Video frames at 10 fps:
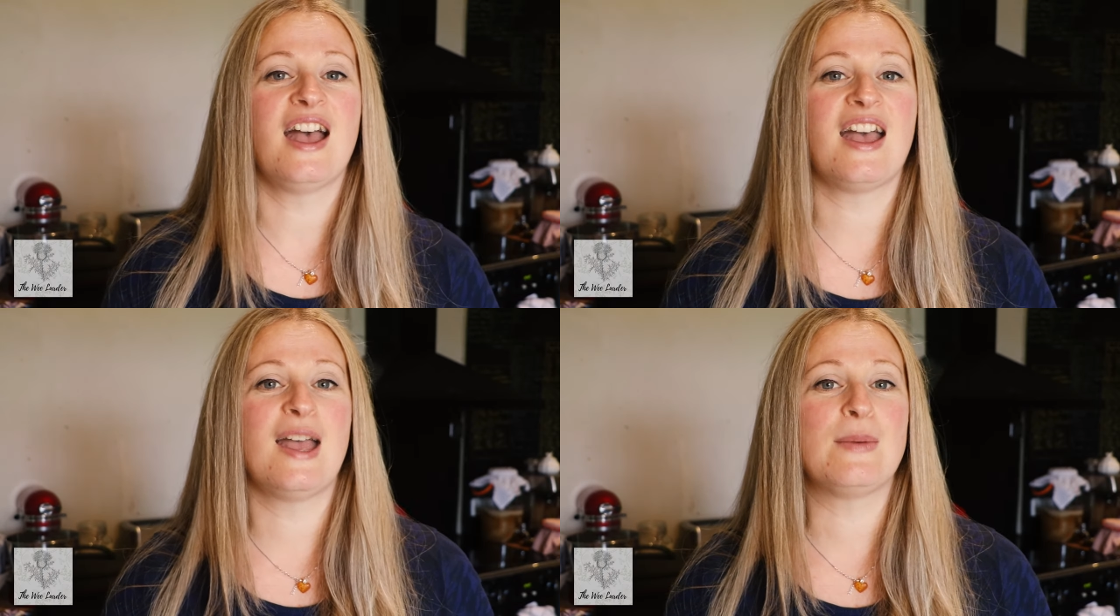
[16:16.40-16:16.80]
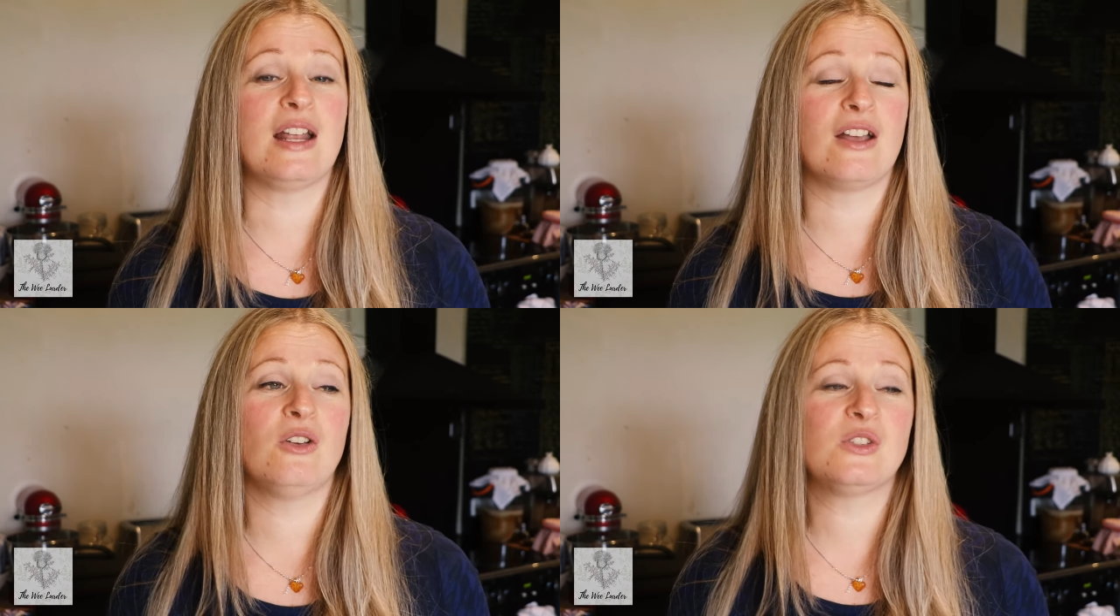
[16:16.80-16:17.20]

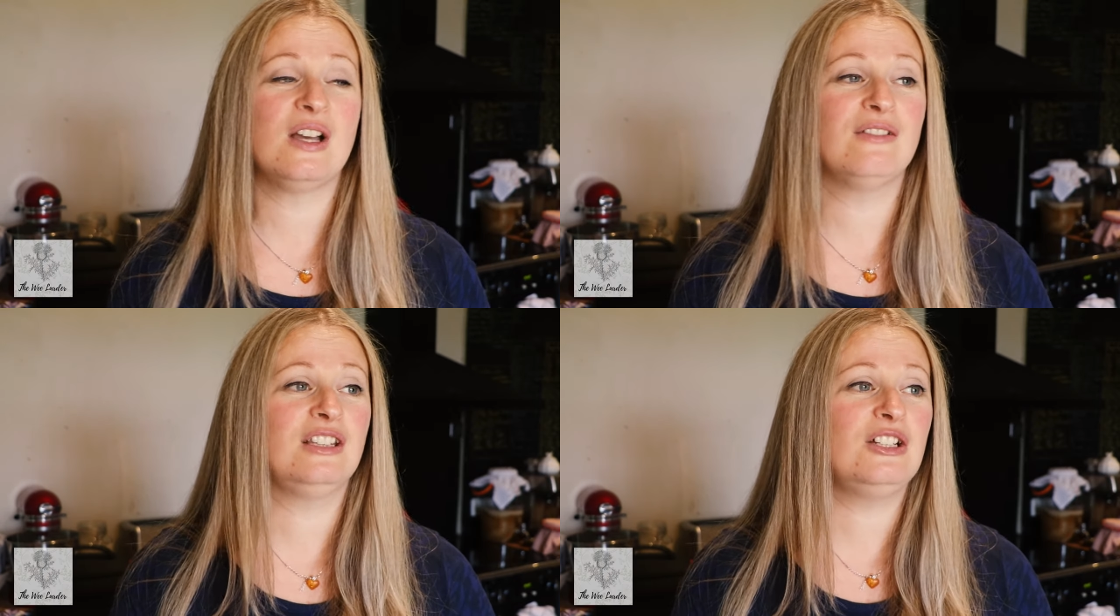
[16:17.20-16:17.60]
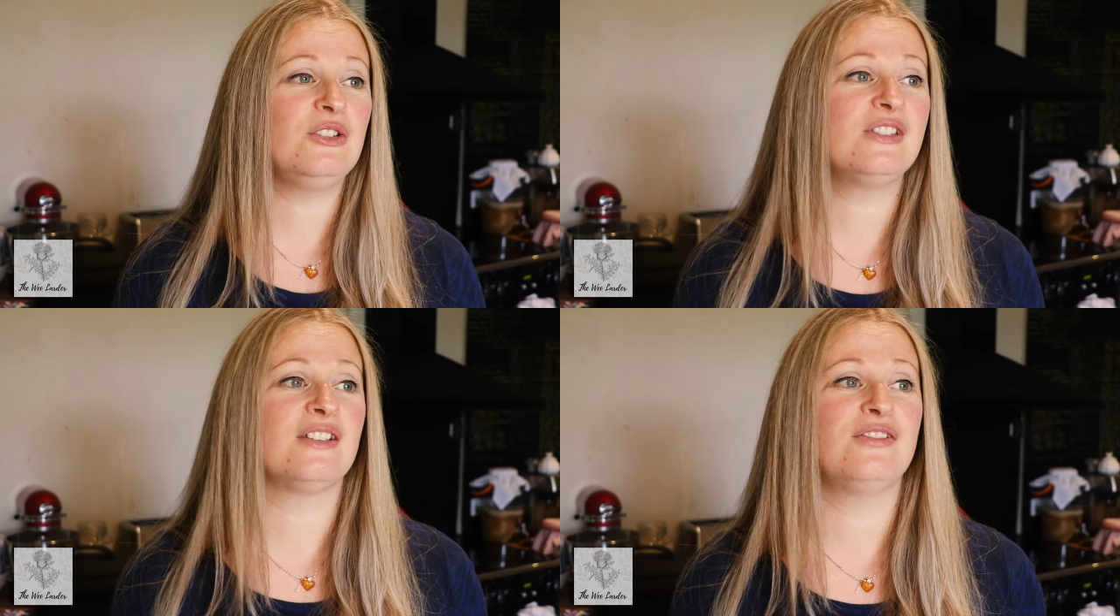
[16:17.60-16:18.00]
And I also have
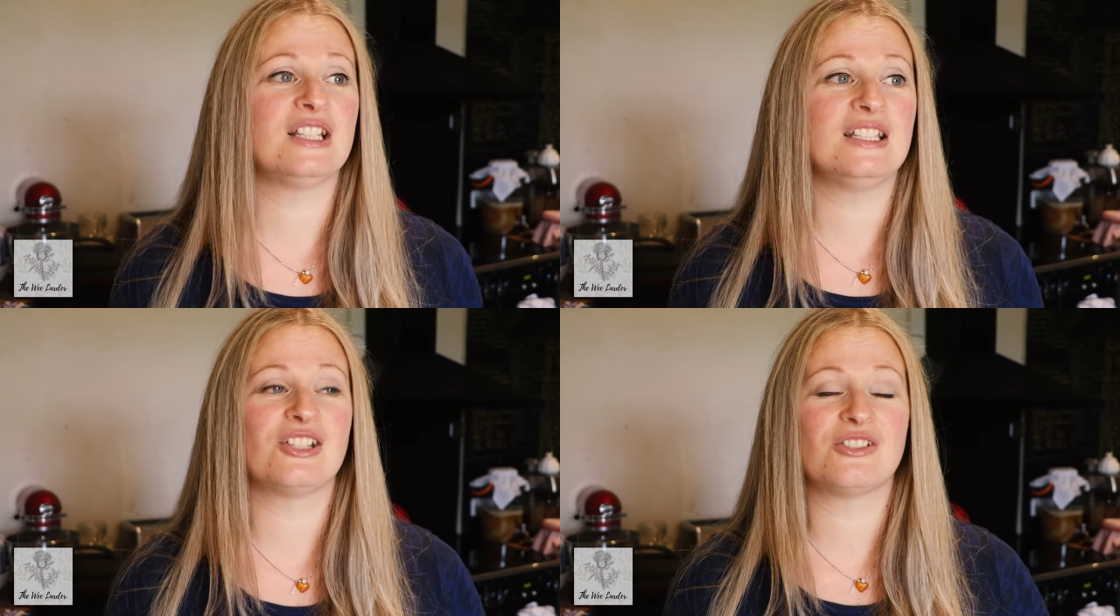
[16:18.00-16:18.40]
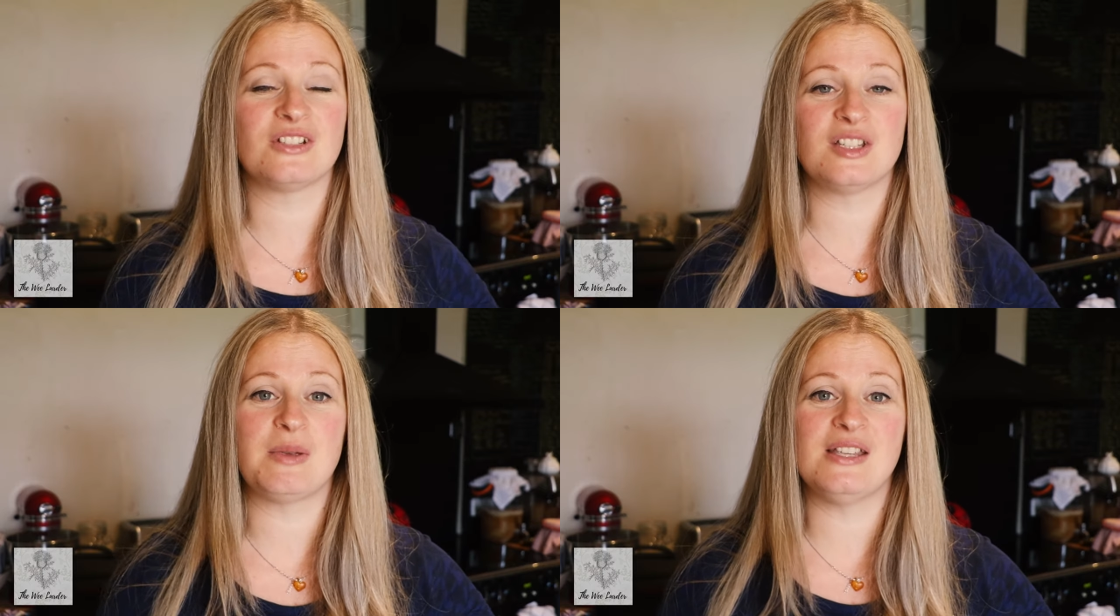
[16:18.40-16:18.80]
loads of delicious
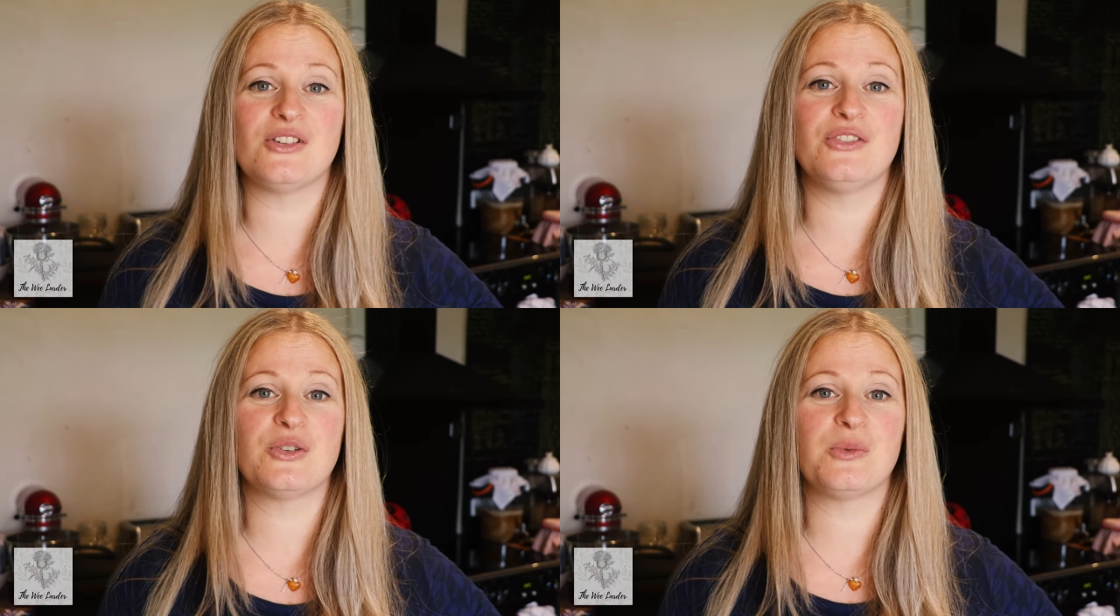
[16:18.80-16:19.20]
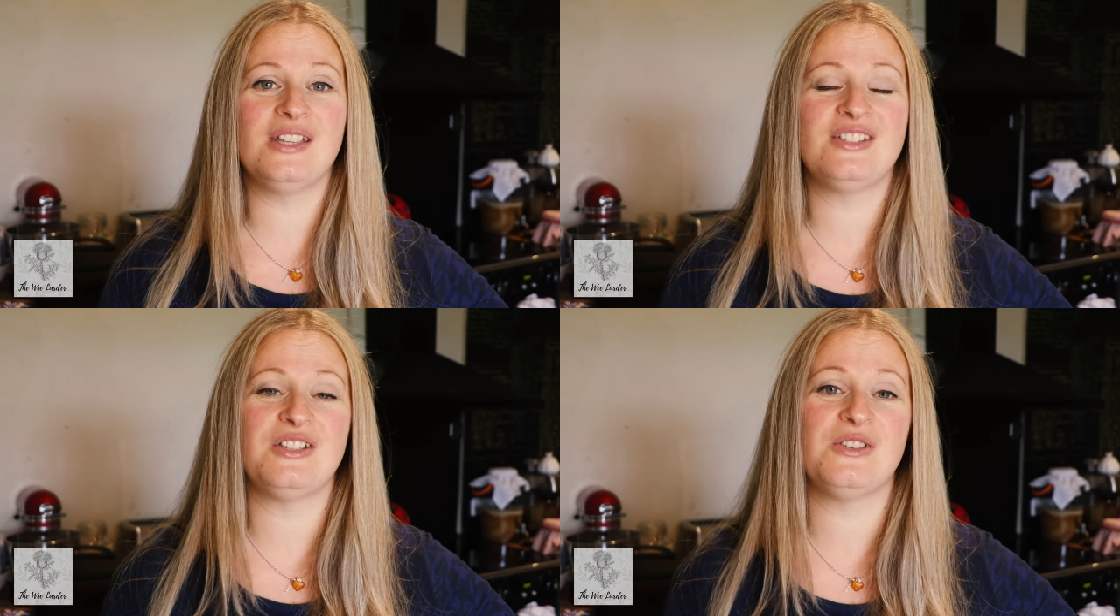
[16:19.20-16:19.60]
recipes on their
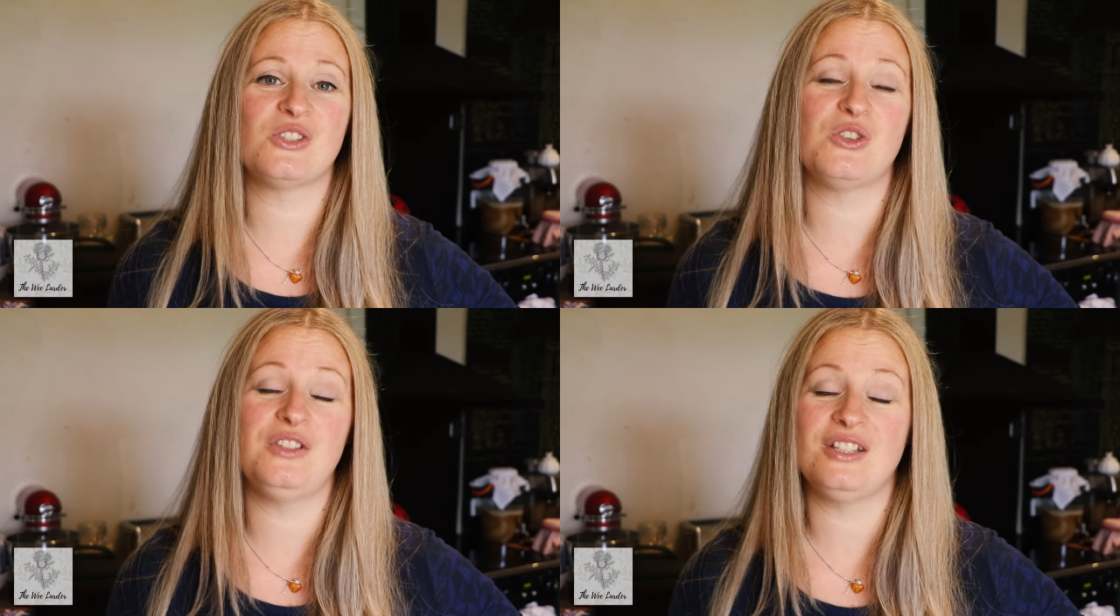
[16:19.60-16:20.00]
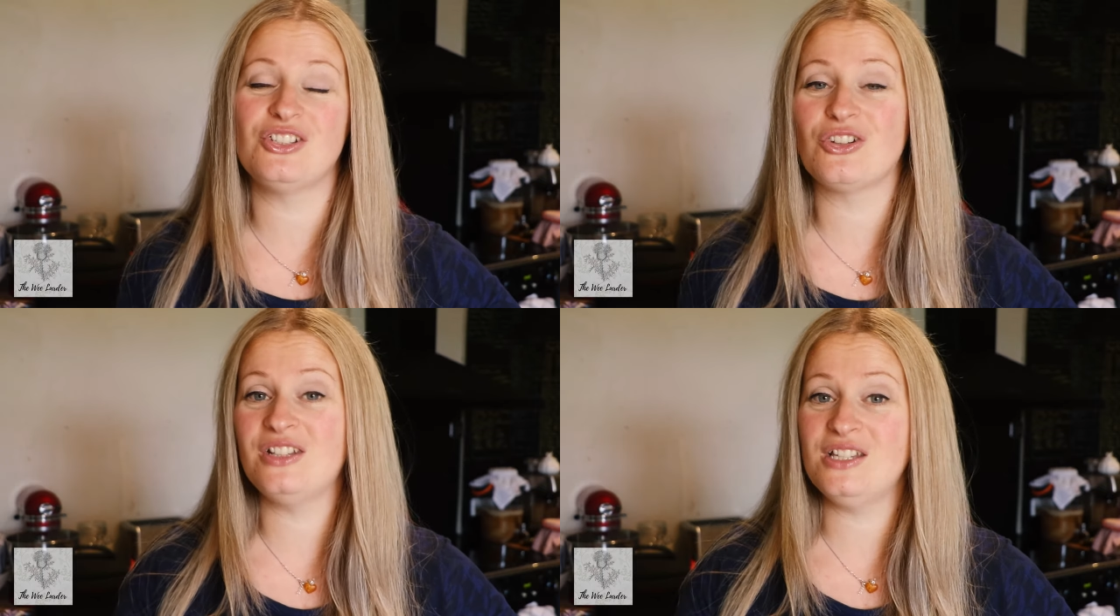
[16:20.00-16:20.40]
way to you, so if you
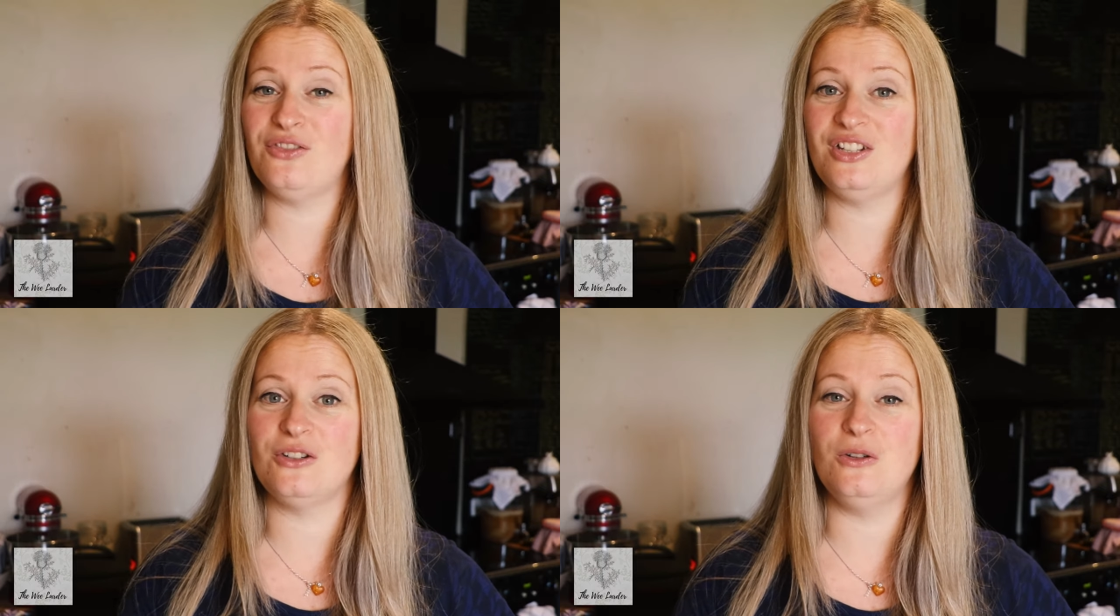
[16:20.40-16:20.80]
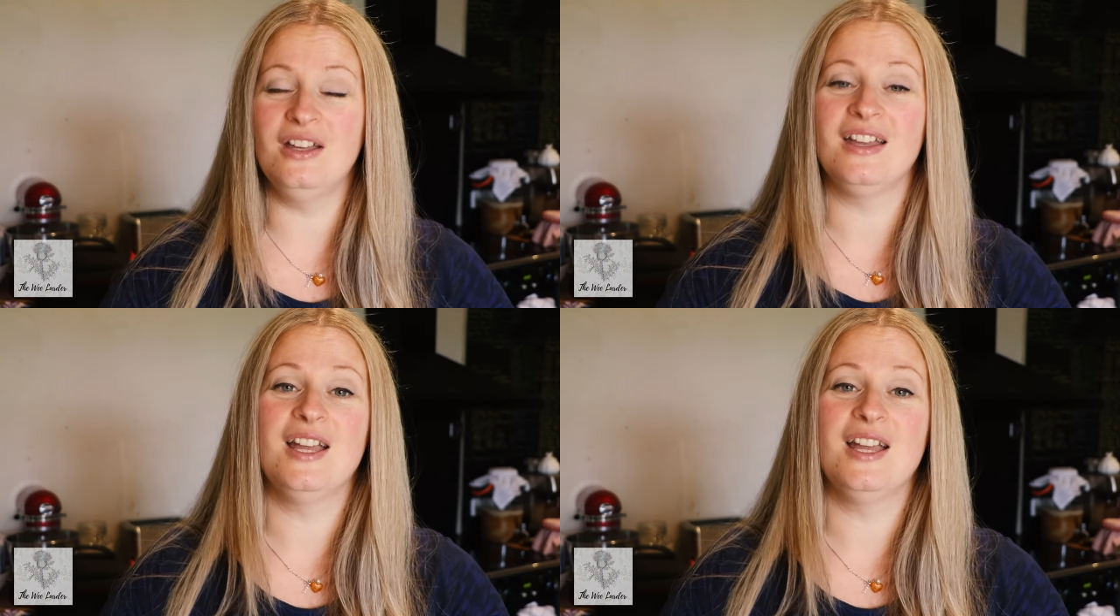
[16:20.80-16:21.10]
enjoyed this video,